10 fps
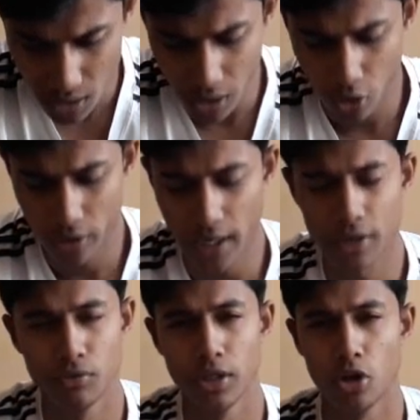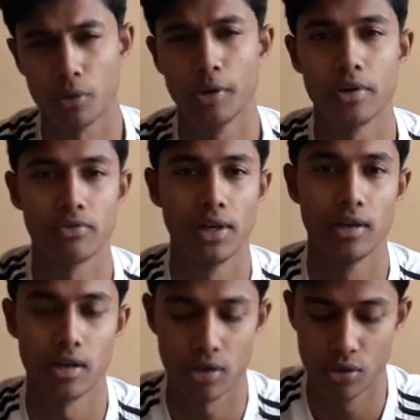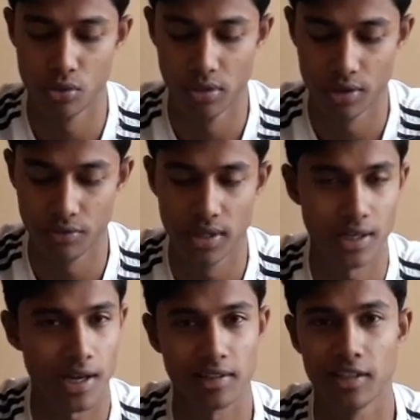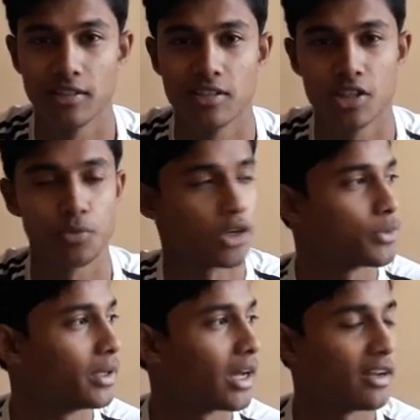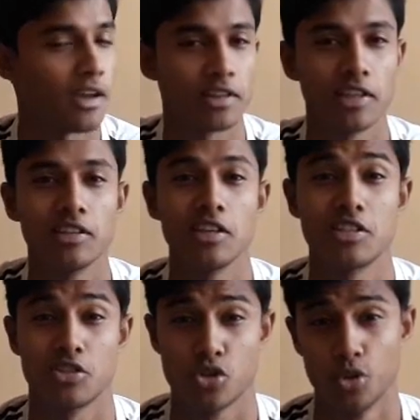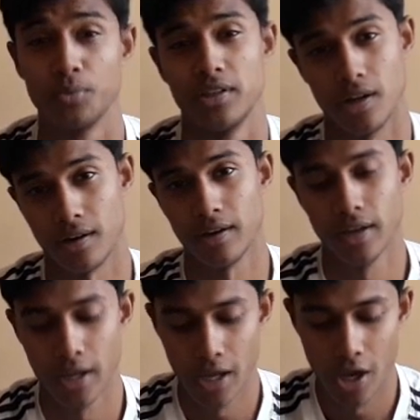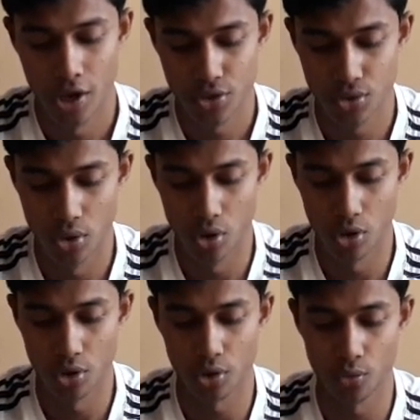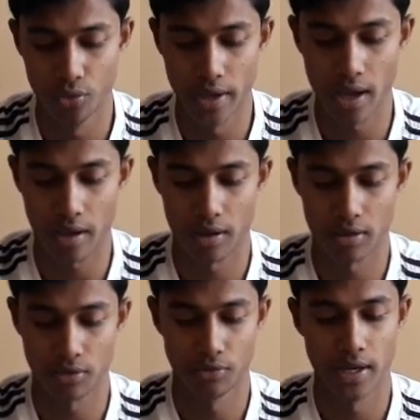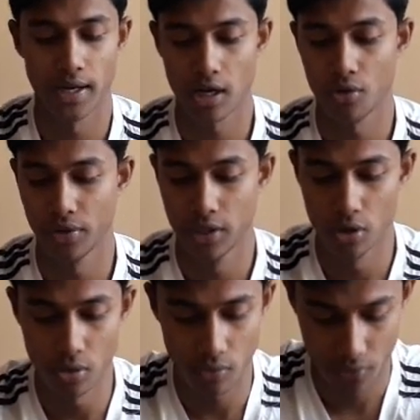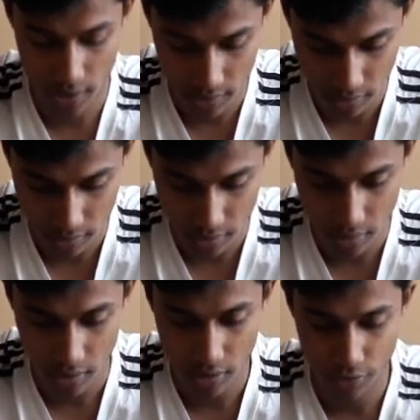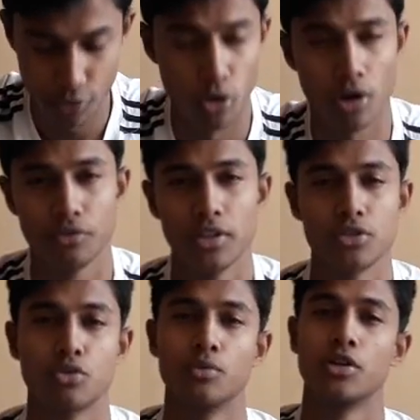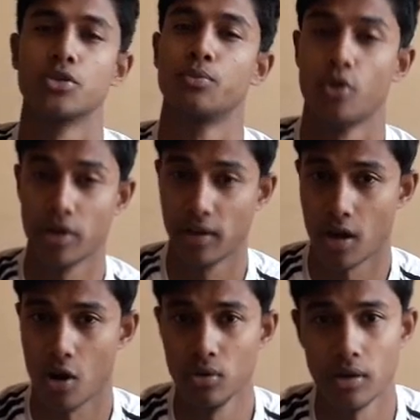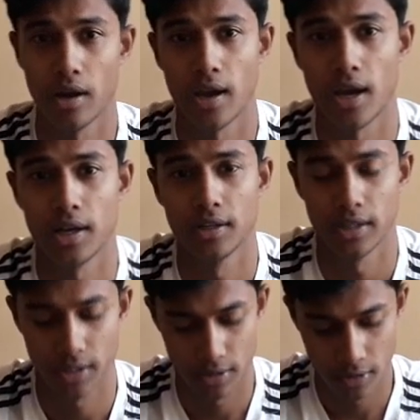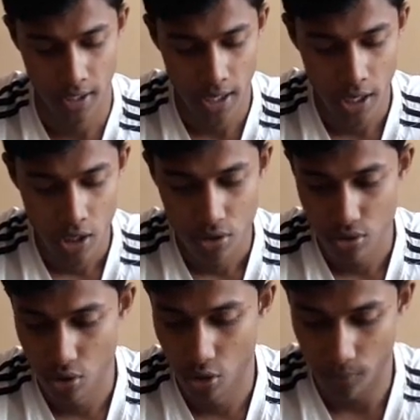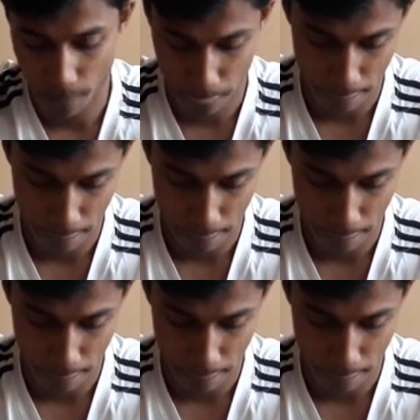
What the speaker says: contact with Dortmund midfielder Julian Weigl. I think this is possible, and I think this should be done. So we end our video with four of these rumors broken down, and so